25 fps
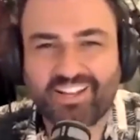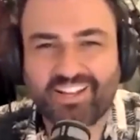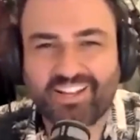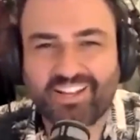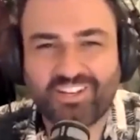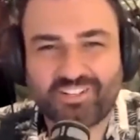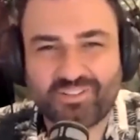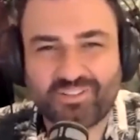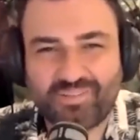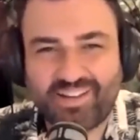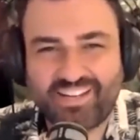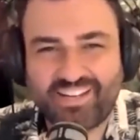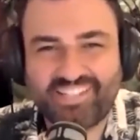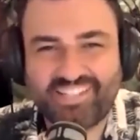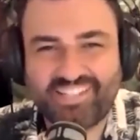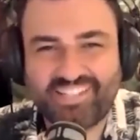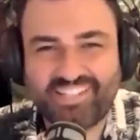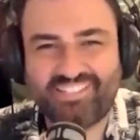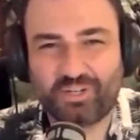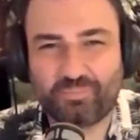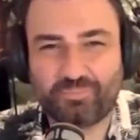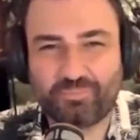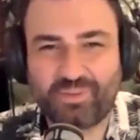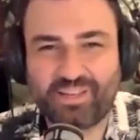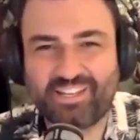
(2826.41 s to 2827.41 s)
And you did an
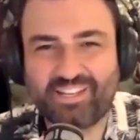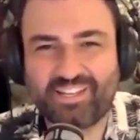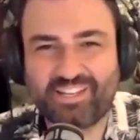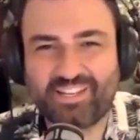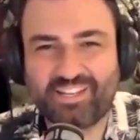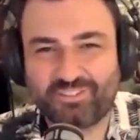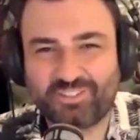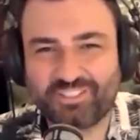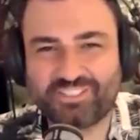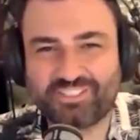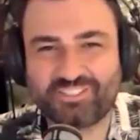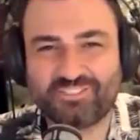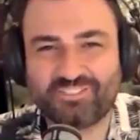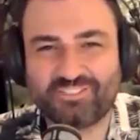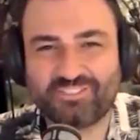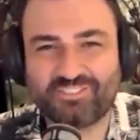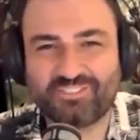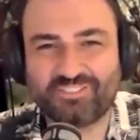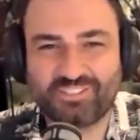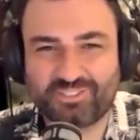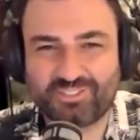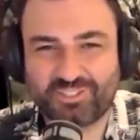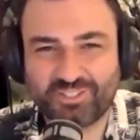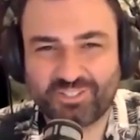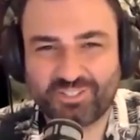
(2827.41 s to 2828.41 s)
amazing job being the voice of
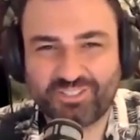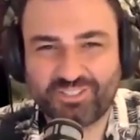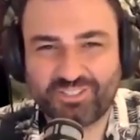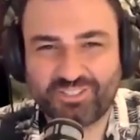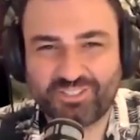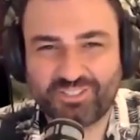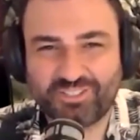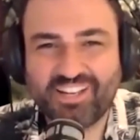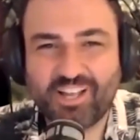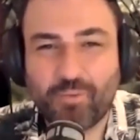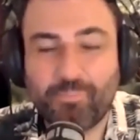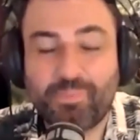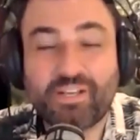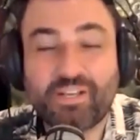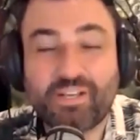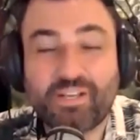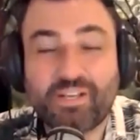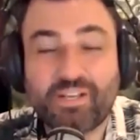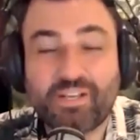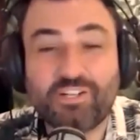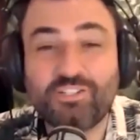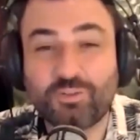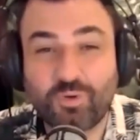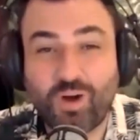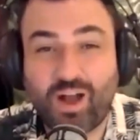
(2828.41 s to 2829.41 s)
the soil,
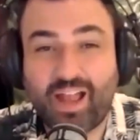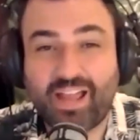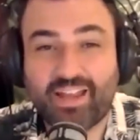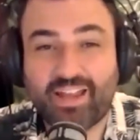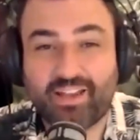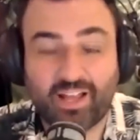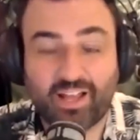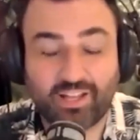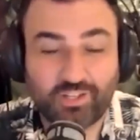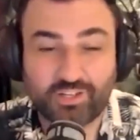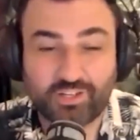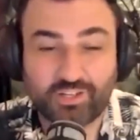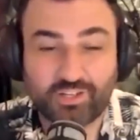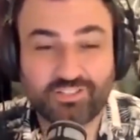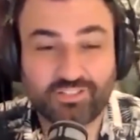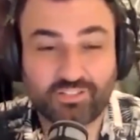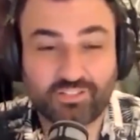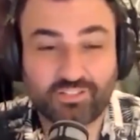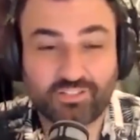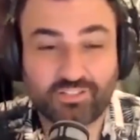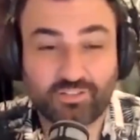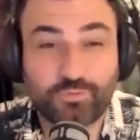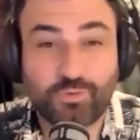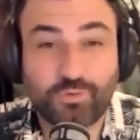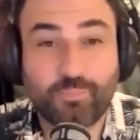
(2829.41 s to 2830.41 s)
because you're right. A lot of,
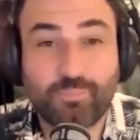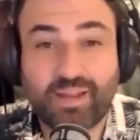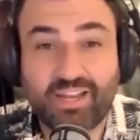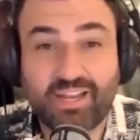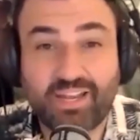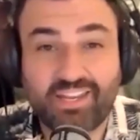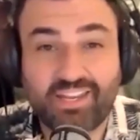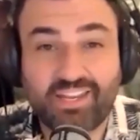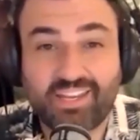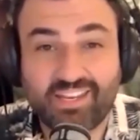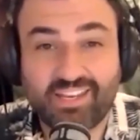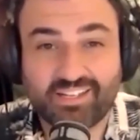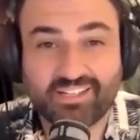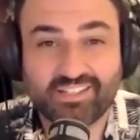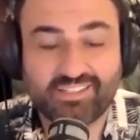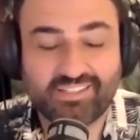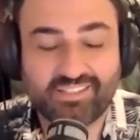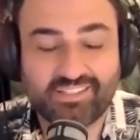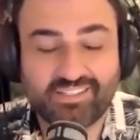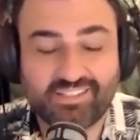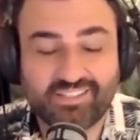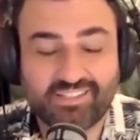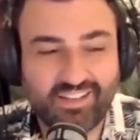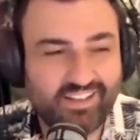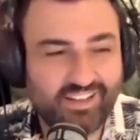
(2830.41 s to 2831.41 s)
you know, for many
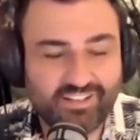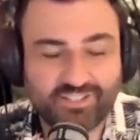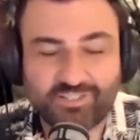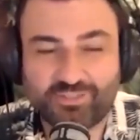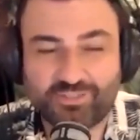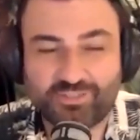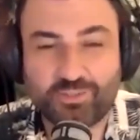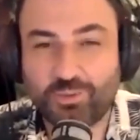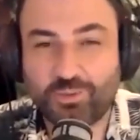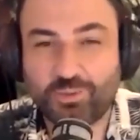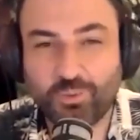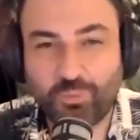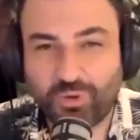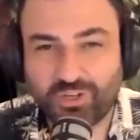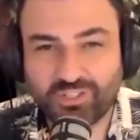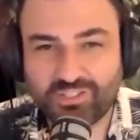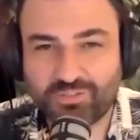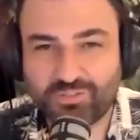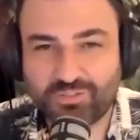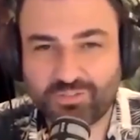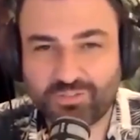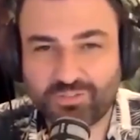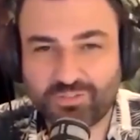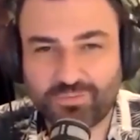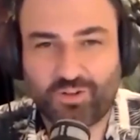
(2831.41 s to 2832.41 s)
years, soil
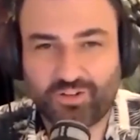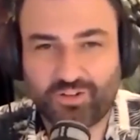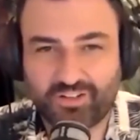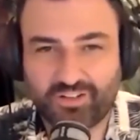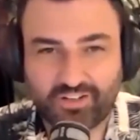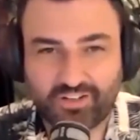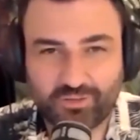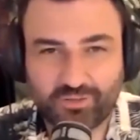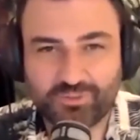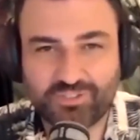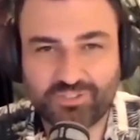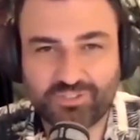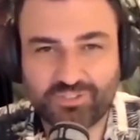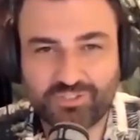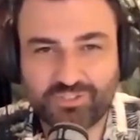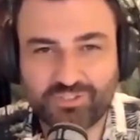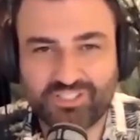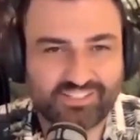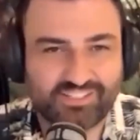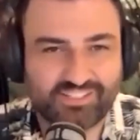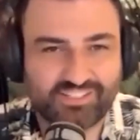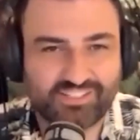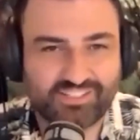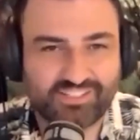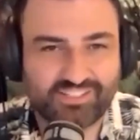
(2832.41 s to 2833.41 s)
was forgotten. It was
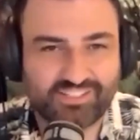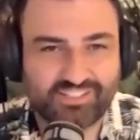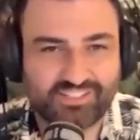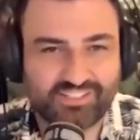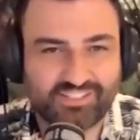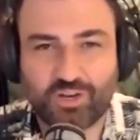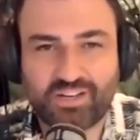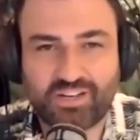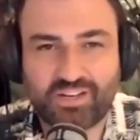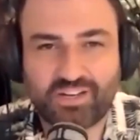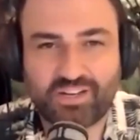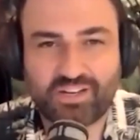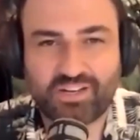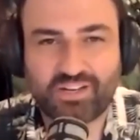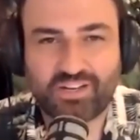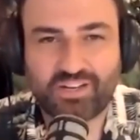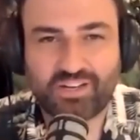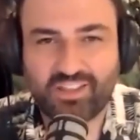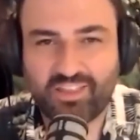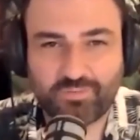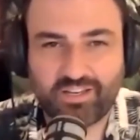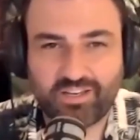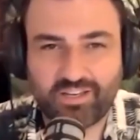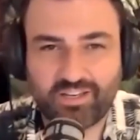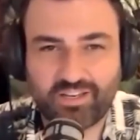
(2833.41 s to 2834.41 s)
just this dirt
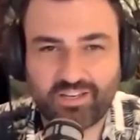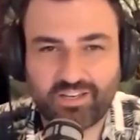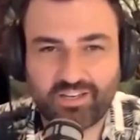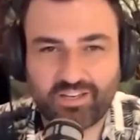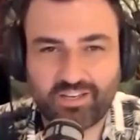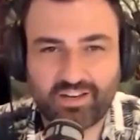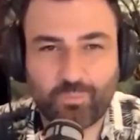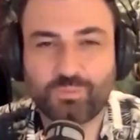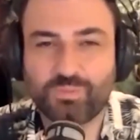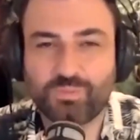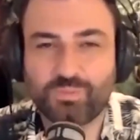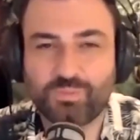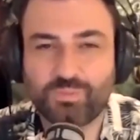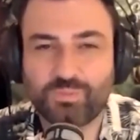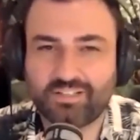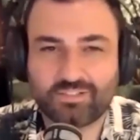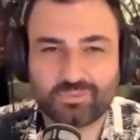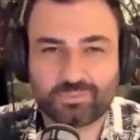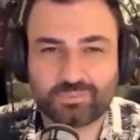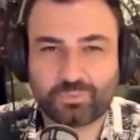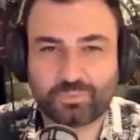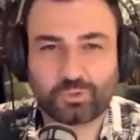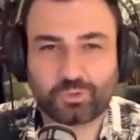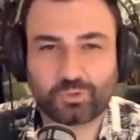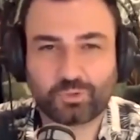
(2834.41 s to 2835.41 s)
beneath our feet, and we're
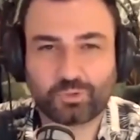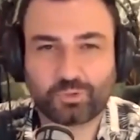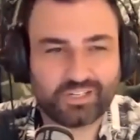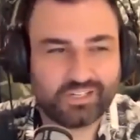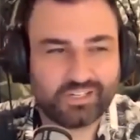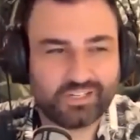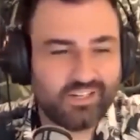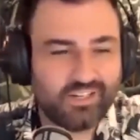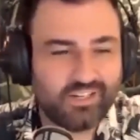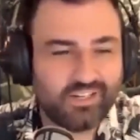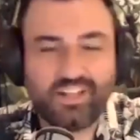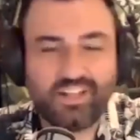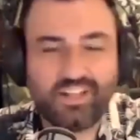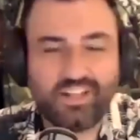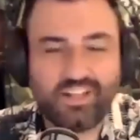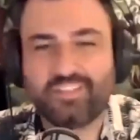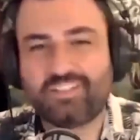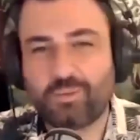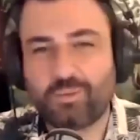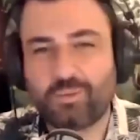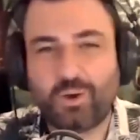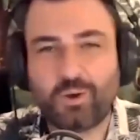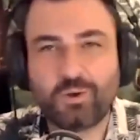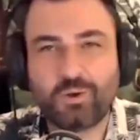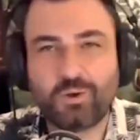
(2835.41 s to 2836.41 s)
too busy exploring
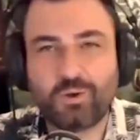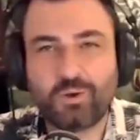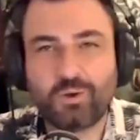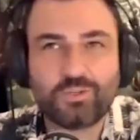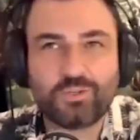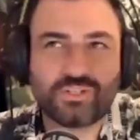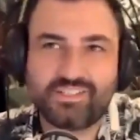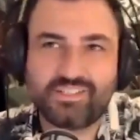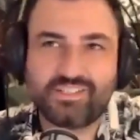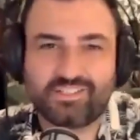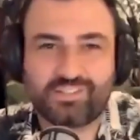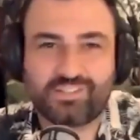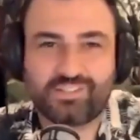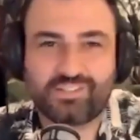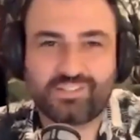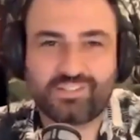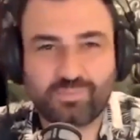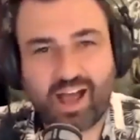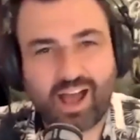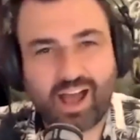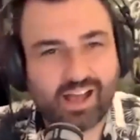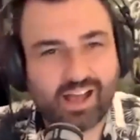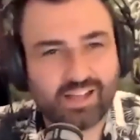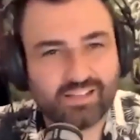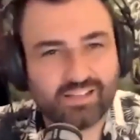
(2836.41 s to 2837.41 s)
the deep
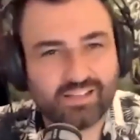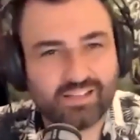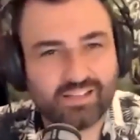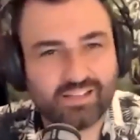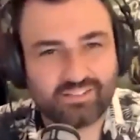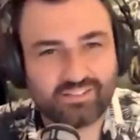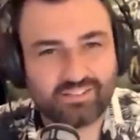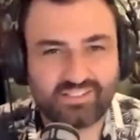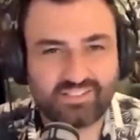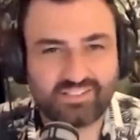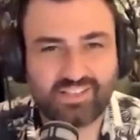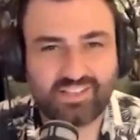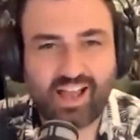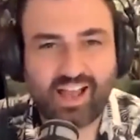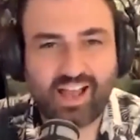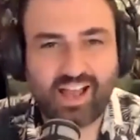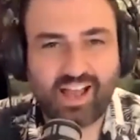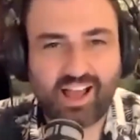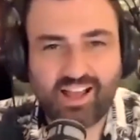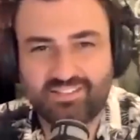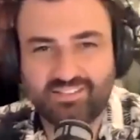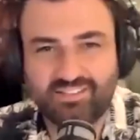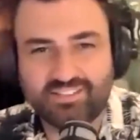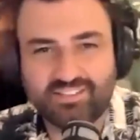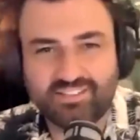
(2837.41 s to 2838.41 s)
oceans and Mars and the
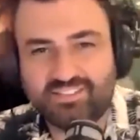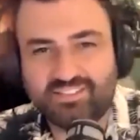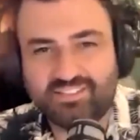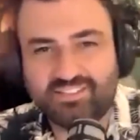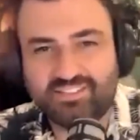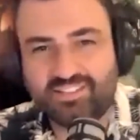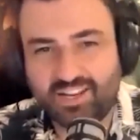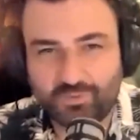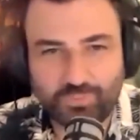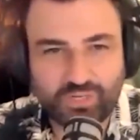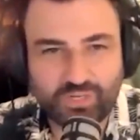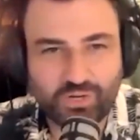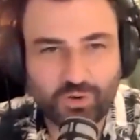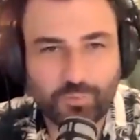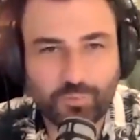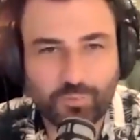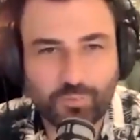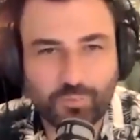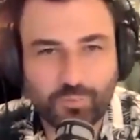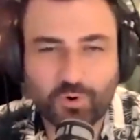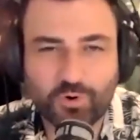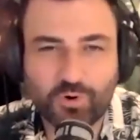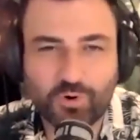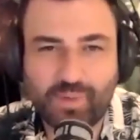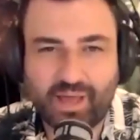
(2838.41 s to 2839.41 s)
stars and the sun.
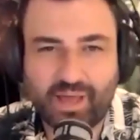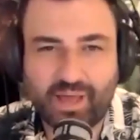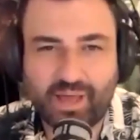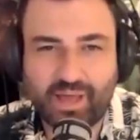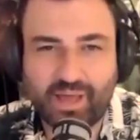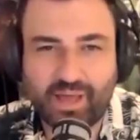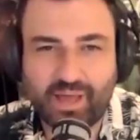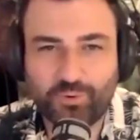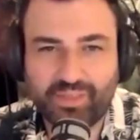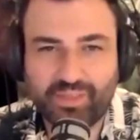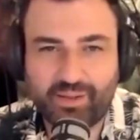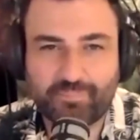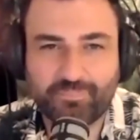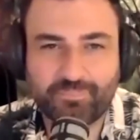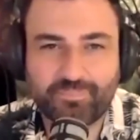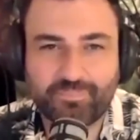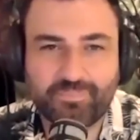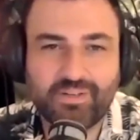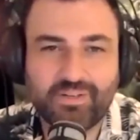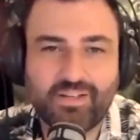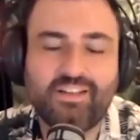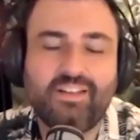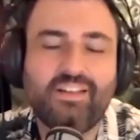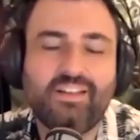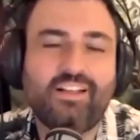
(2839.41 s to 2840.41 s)
And we know more about all
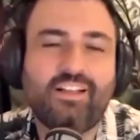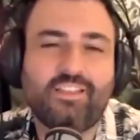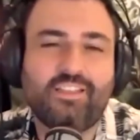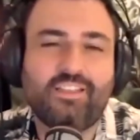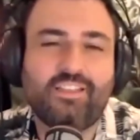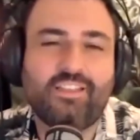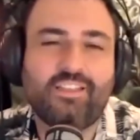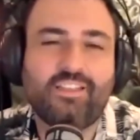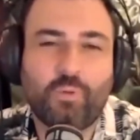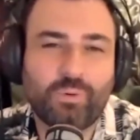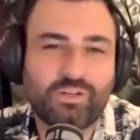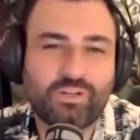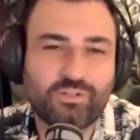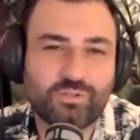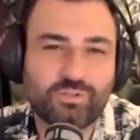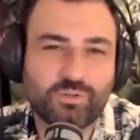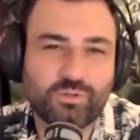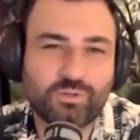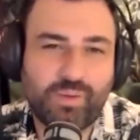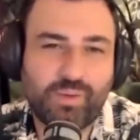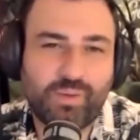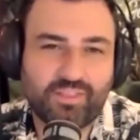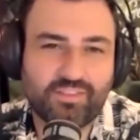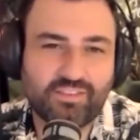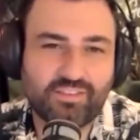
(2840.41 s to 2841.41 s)
them than
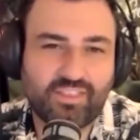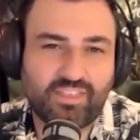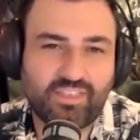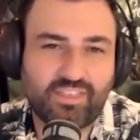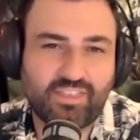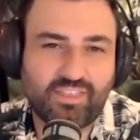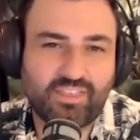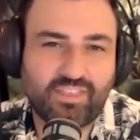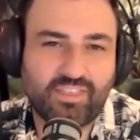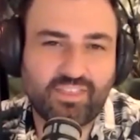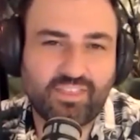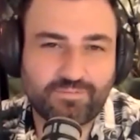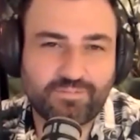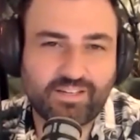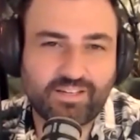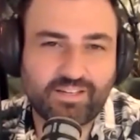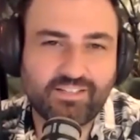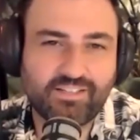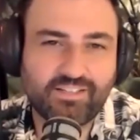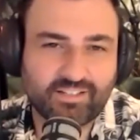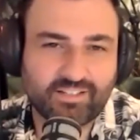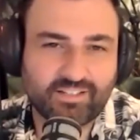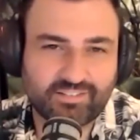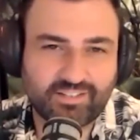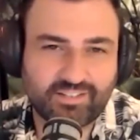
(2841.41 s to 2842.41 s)
what we do about the thing
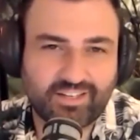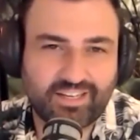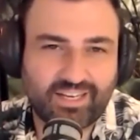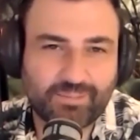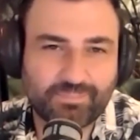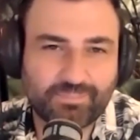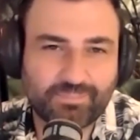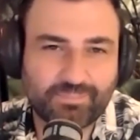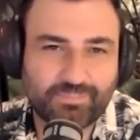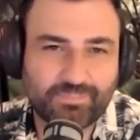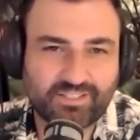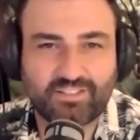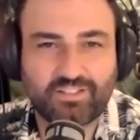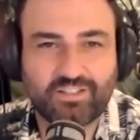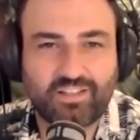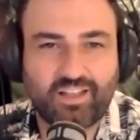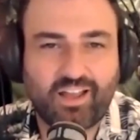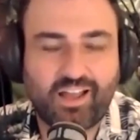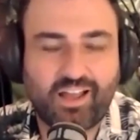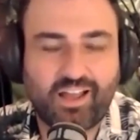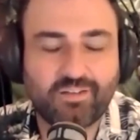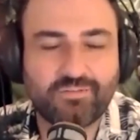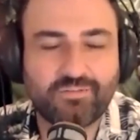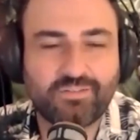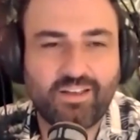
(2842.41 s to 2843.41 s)
that feeds us and keeps
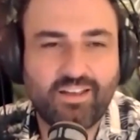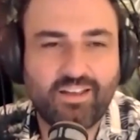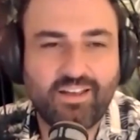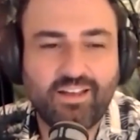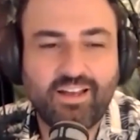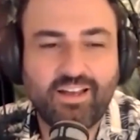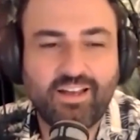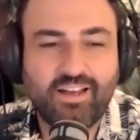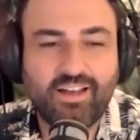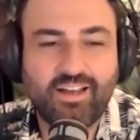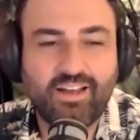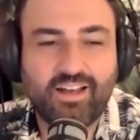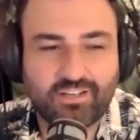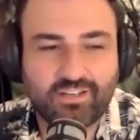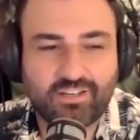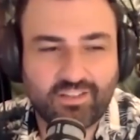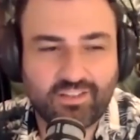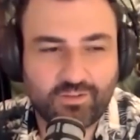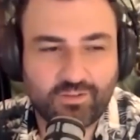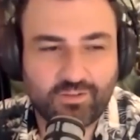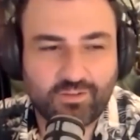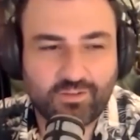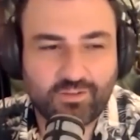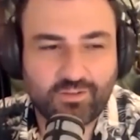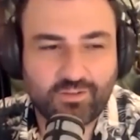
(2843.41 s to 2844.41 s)
us alive
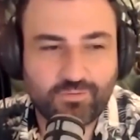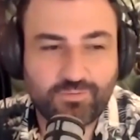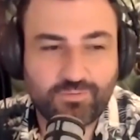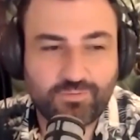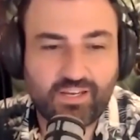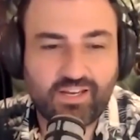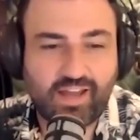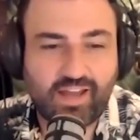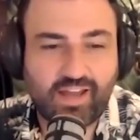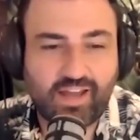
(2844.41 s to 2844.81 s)
under the feet.